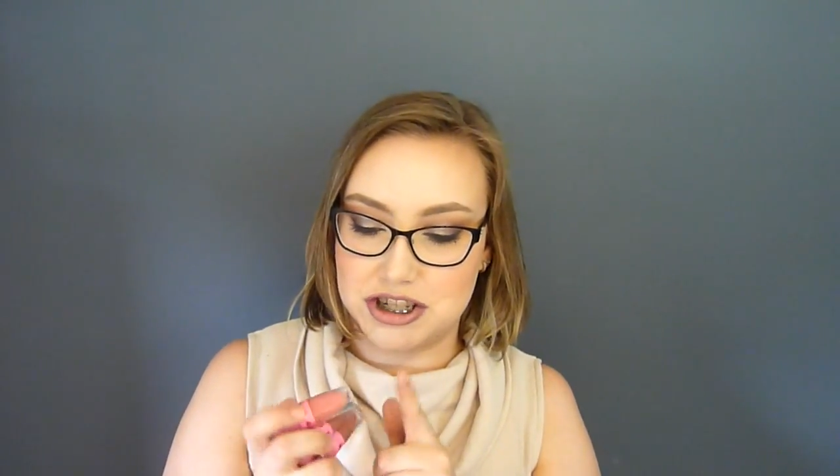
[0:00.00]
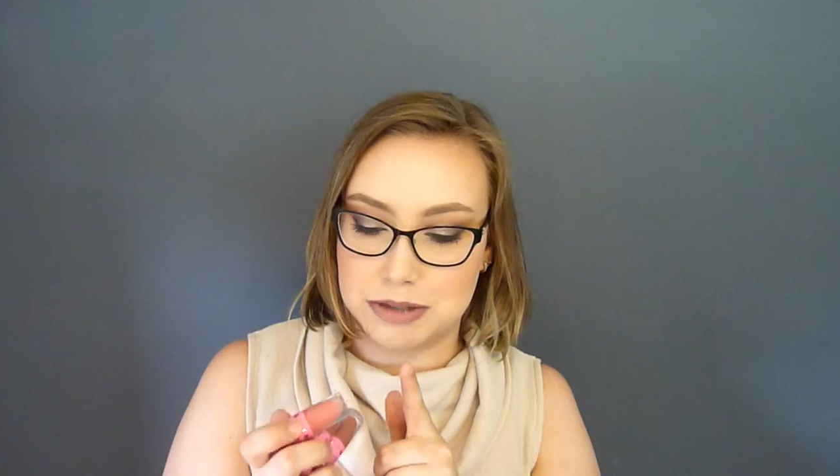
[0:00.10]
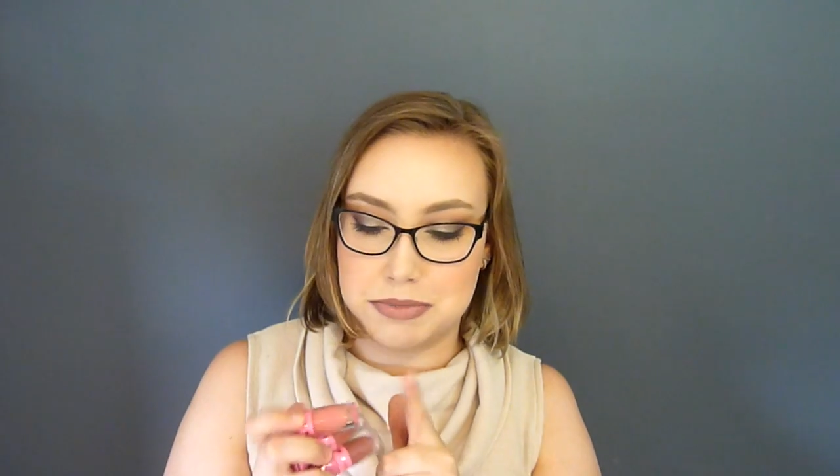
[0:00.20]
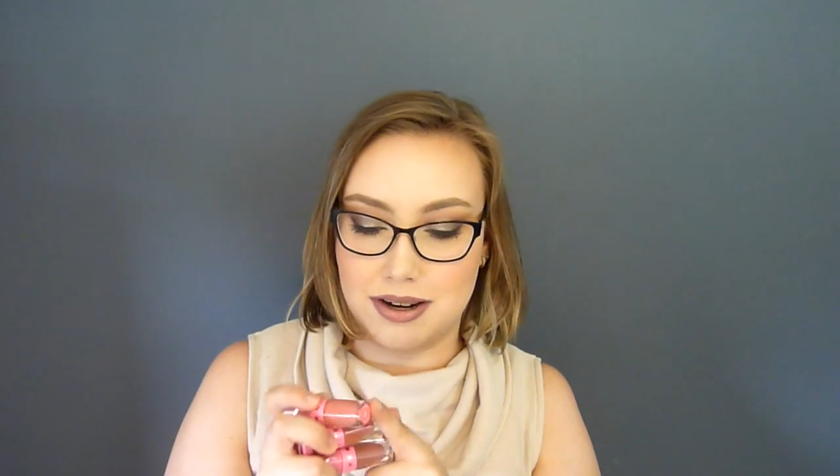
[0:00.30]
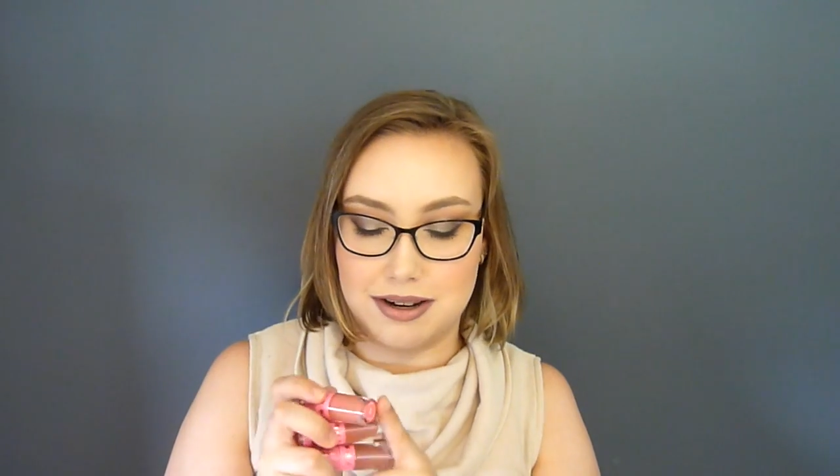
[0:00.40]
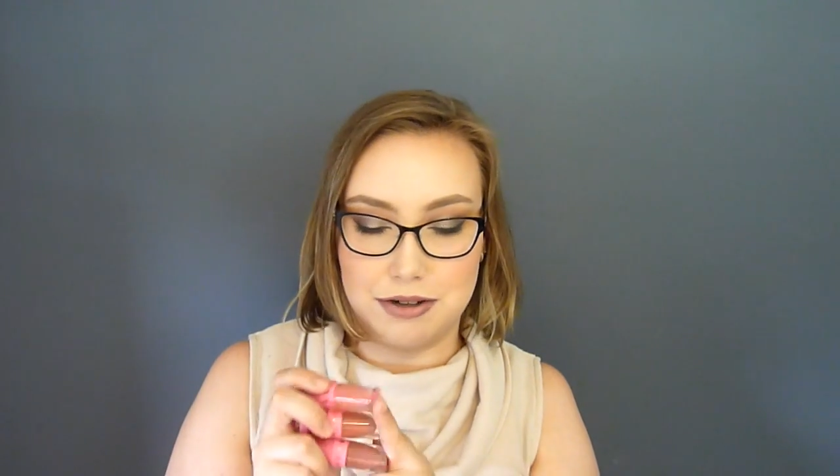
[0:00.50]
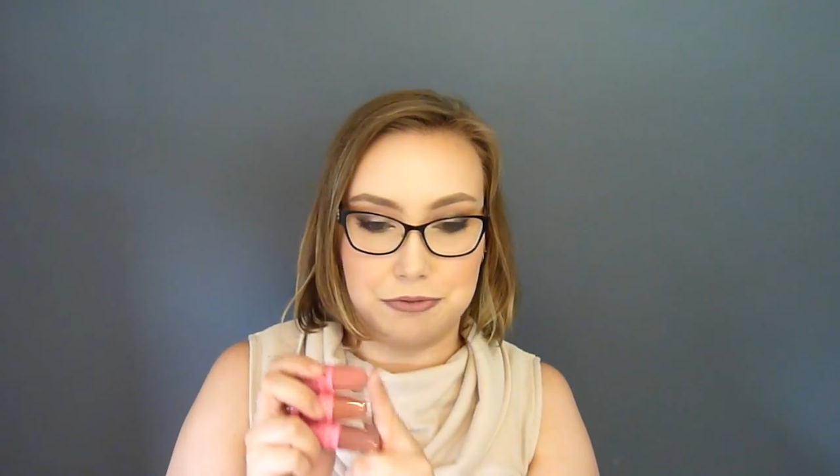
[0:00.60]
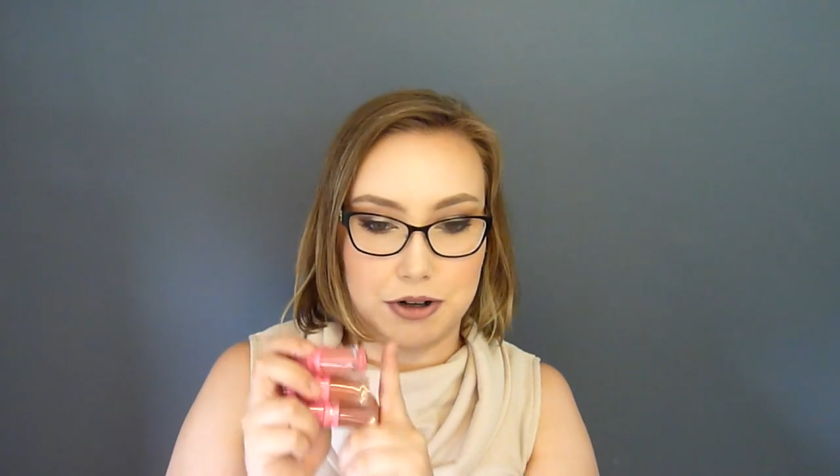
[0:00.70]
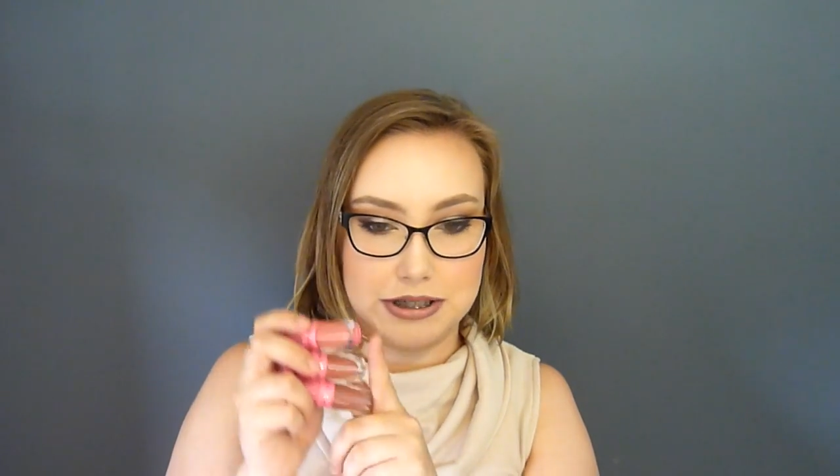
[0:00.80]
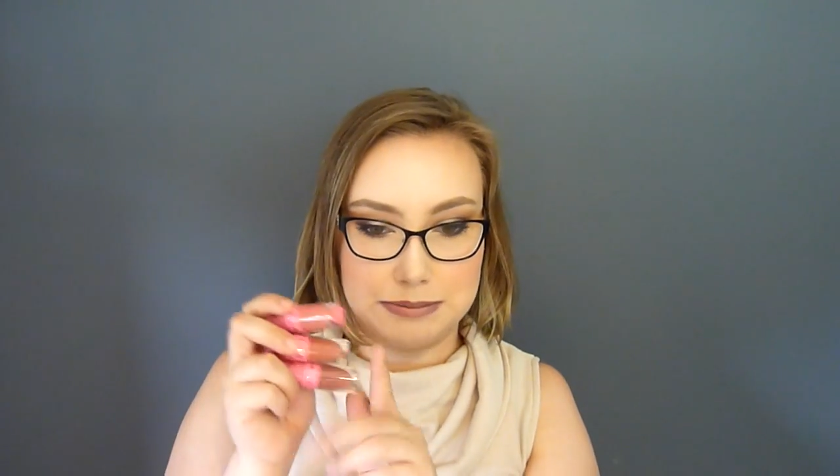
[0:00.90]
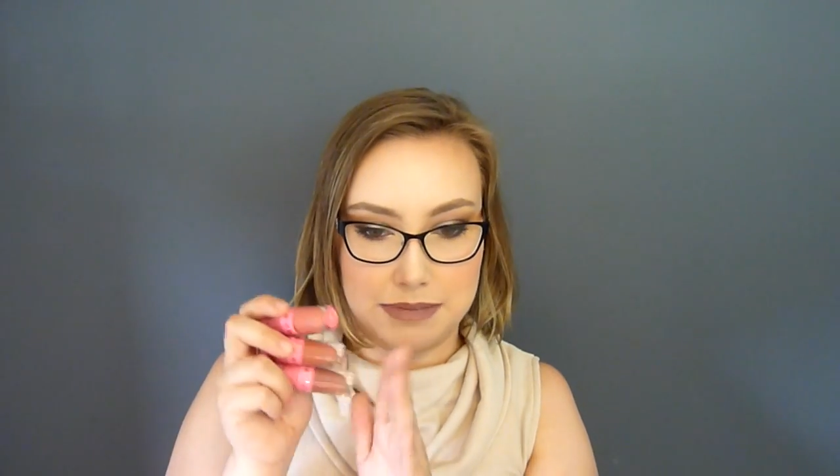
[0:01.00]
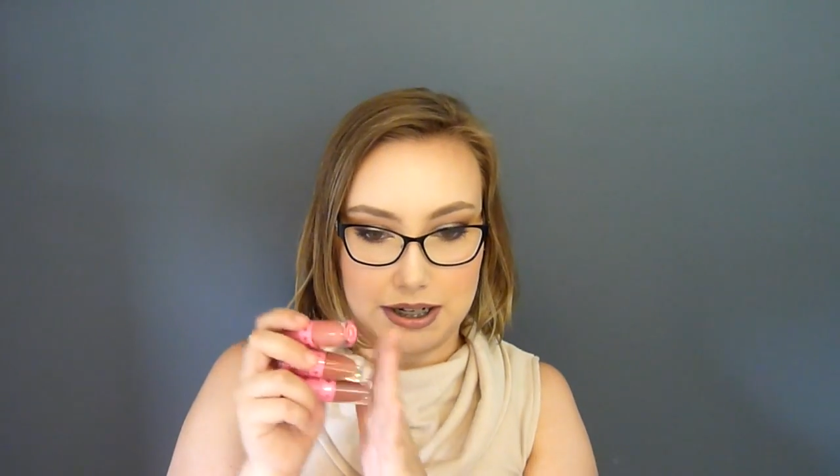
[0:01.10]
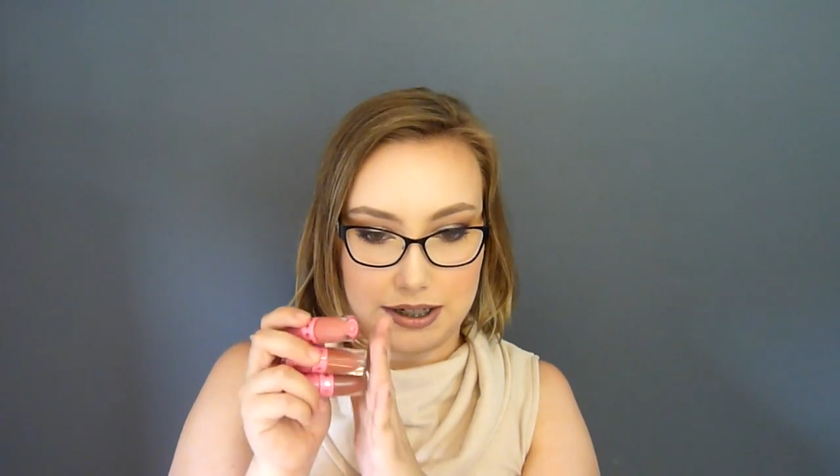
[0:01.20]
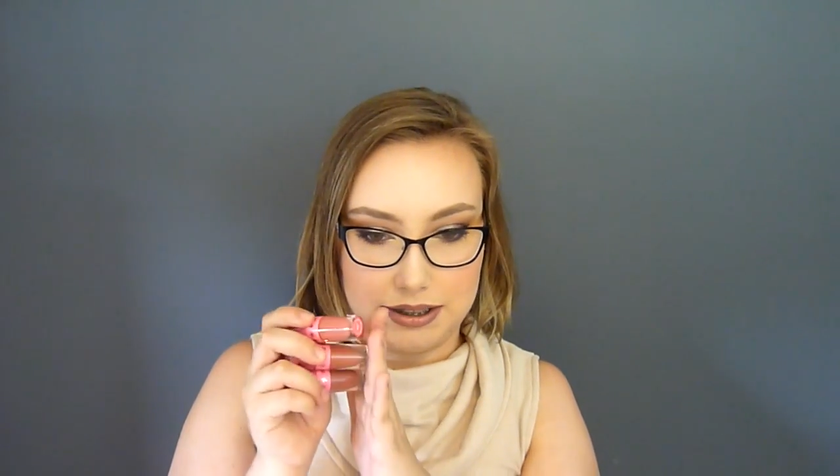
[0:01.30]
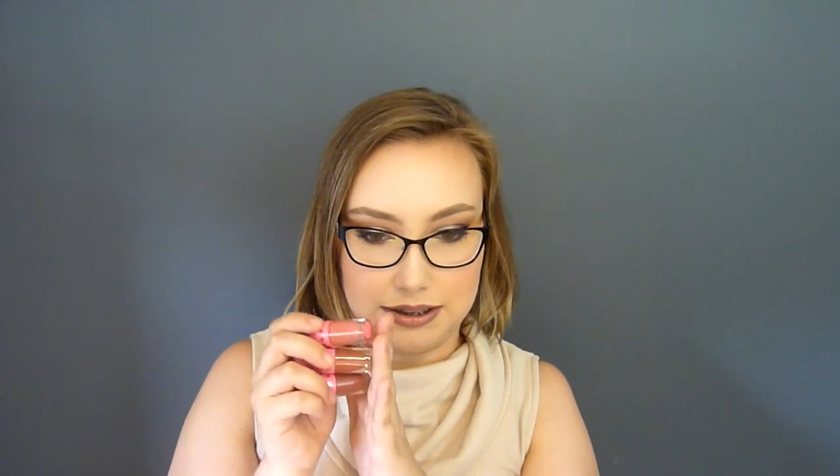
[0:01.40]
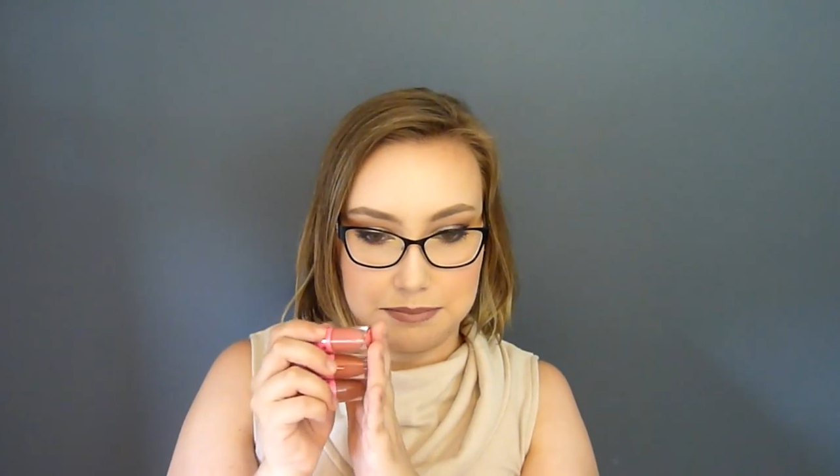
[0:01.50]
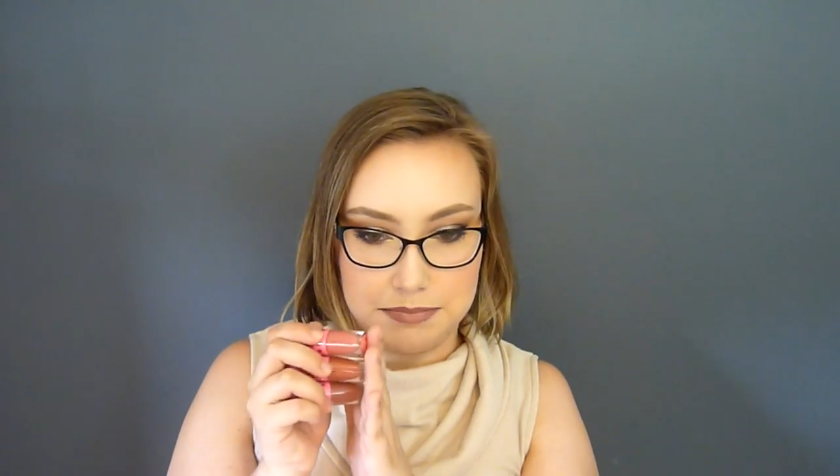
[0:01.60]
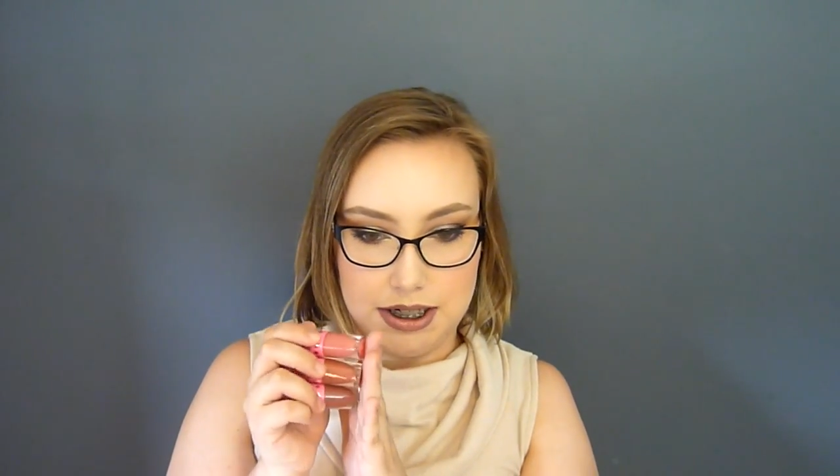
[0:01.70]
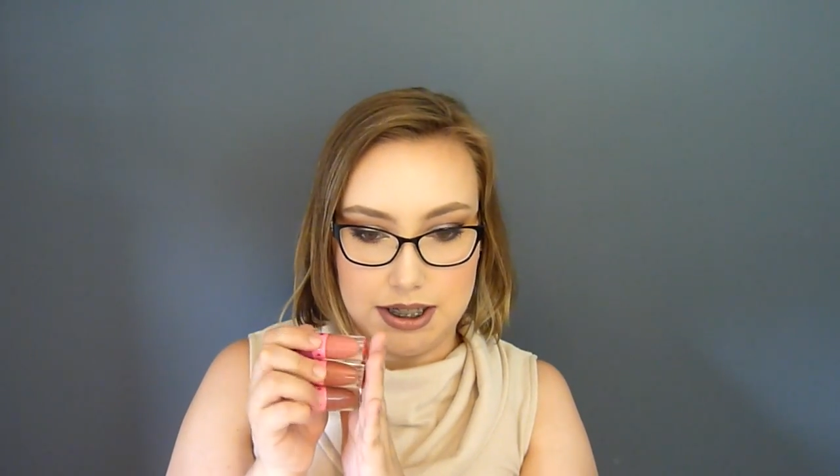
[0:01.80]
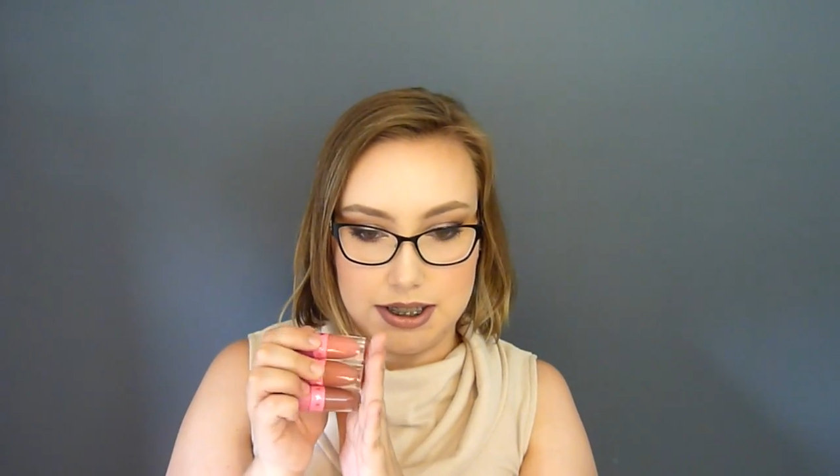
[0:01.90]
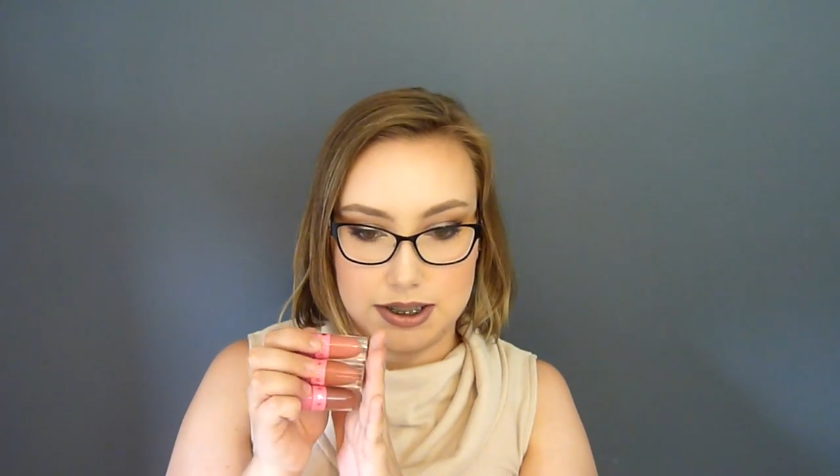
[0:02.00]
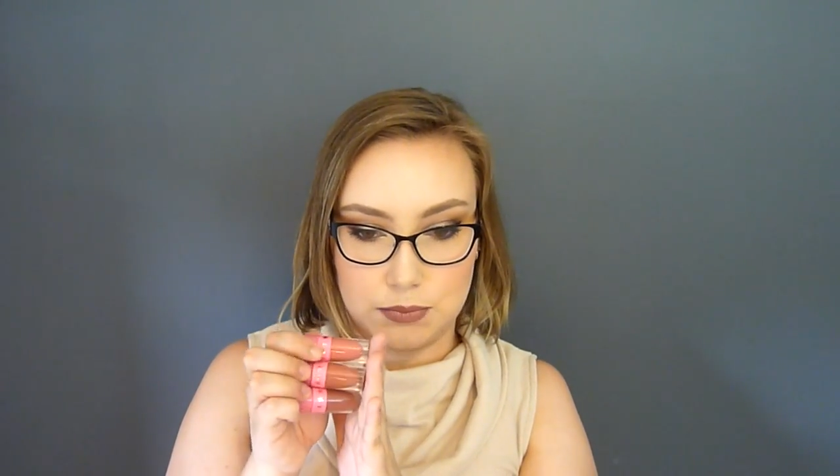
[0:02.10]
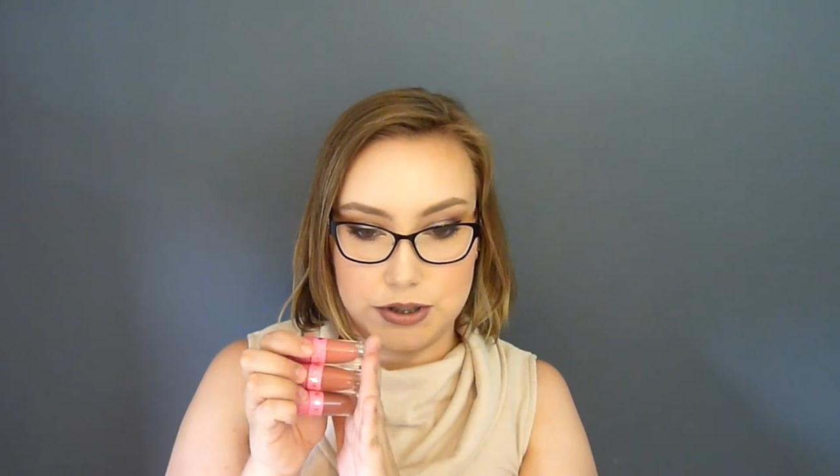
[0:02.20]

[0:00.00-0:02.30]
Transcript: Gemini and Rose Matter in the minis,